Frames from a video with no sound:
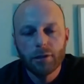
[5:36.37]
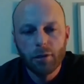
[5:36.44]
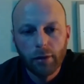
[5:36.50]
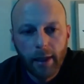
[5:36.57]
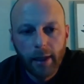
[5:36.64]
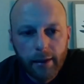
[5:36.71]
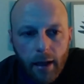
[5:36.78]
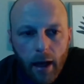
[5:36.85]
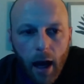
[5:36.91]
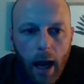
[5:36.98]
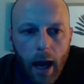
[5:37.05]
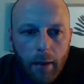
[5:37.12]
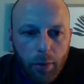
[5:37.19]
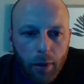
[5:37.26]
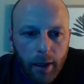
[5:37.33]
so like the
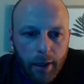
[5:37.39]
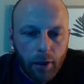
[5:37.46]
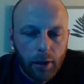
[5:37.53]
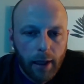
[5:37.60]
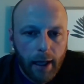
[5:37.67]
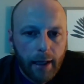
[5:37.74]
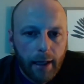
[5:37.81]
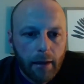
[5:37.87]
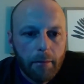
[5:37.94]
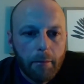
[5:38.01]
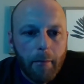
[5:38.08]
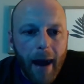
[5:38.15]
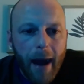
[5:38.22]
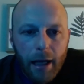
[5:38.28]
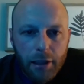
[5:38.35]
hybrid are like
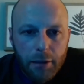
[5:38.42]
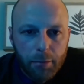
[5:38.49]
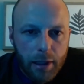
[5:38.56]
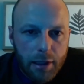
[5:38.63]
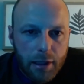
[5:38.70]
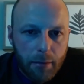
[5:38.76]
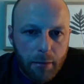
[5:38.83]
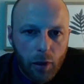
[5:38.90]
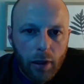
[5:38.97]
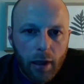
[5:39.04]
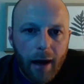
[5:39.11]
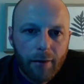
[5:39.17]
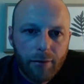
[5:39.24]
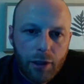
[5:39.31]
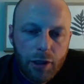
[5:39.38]
match principle
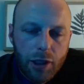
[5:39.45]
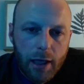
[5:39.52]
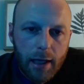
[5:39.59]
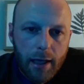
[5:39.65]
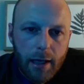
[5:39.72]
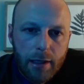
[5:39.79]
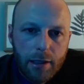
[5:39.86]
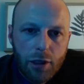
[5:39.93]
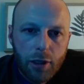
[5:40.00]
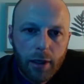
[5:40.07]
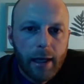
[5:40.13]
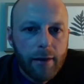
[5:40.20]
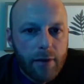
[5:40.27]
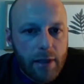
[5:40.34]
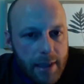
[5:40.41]
coverages. You
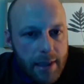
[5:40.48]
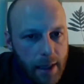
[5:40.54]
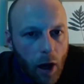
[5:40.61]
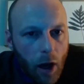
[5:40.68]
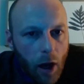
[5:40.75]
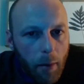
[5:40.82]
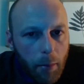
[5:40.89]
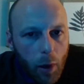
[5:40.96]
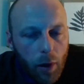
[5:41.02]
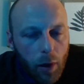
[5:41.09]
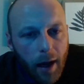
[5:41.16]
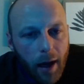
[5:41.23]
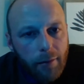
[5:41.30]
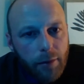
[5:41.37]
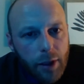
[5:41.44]
can even see combo
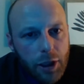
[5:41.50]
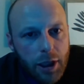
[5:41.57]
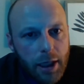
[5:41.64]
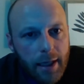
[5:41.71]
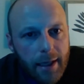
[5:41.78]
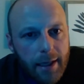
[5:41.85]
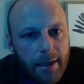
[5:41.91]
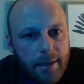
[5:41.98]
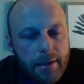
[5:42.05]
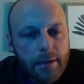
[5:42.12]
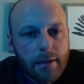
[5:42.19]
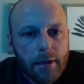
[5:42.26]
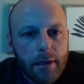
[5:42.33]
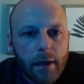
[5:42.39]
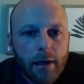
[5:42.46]
coverages.
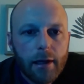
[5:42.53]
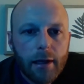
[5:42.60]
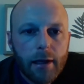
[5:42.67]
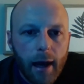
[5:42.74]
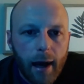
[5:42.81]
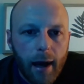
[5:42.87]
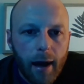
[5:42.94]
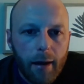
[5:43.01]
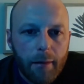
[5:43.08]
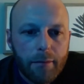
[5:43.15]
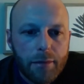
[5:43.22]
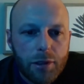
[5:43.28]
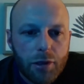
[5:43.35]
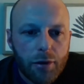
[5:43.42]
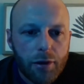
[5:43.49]

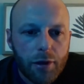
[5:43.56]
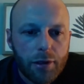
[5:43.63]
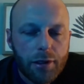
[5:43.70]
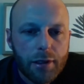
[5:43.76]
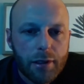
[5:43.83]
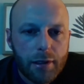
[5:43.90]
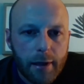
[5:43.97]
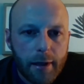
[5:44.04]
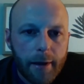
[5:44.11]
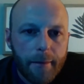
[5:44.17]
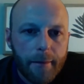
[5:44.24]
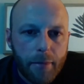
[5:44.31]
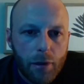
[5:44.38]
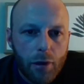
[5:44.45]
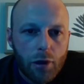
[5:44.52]
So there's
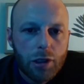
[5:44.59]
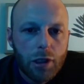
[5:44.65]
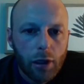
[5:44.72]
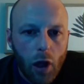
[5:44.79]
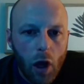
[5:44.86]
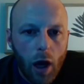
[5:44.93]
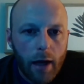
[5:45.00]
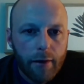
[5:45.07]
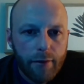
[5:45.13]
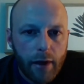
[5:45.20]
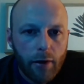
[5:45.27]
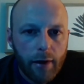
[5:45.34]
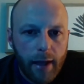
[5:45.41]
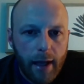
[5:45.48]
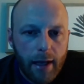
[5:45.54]
a lot of
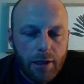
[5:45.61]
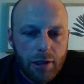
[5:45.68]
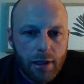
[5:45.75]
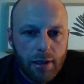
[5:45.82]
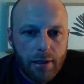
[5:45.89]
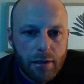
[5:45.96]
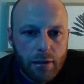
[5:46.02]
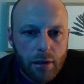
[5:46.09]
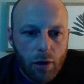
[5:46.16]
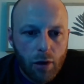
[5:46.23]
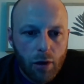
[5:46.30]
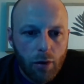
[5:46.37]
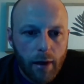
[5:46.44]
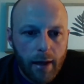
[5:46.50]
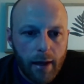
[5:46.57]
variations.
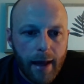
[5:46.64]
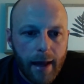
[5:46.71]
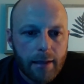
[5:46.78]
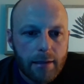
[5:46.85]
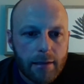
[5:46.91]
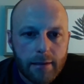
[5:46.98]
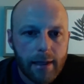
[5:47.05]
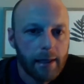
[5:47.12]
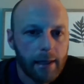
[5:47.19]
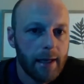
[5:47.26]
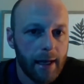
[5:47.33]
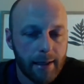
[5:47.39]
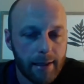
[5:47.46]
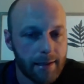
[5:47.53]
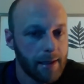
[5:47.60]
So, and that's
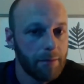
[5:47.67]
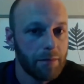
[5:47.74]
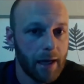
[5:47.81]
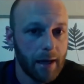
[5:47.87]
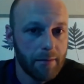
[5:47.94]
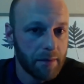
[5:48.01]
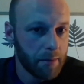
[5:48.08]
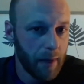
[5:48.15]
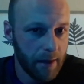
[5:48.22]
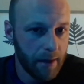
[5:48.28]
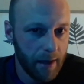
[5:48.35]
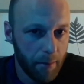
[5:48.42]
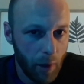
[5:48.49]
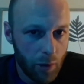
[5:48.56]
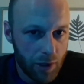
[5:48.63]
dictated sometimes by
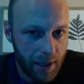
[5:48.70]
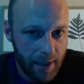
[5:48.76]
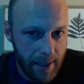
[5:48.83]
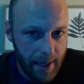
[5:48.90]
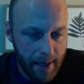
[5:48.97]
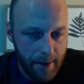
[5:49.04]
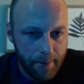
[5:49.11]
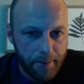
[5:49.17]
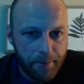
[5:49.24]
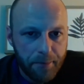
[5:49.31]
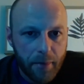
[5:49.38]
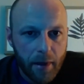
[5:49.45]
the opposing team,